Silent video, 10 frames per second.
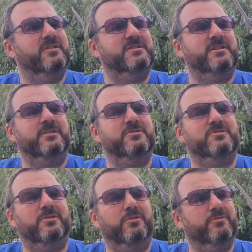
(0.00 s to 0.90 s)
This thing
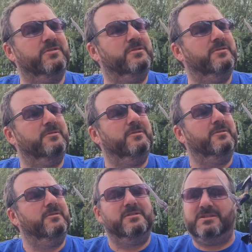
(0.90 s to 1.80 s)
just looks
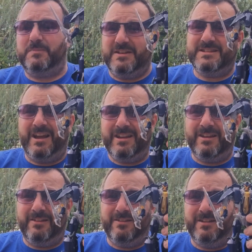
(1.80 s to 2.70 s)

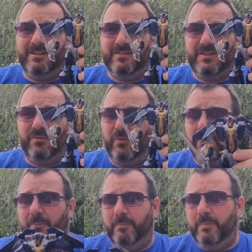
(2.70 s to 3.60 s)
spectacular in this
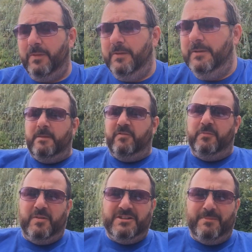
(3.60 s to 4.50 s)
form.
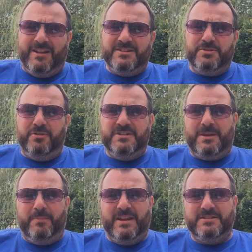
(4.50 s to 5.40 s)
From In Demand Toys,
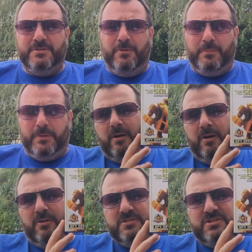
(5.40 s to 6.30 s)
I picked up
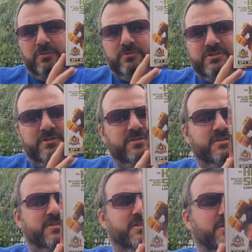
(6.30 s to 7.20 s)
Hot
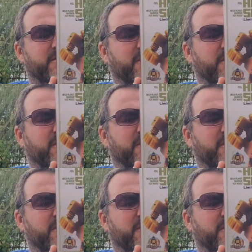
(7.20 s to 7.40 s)
Soldiers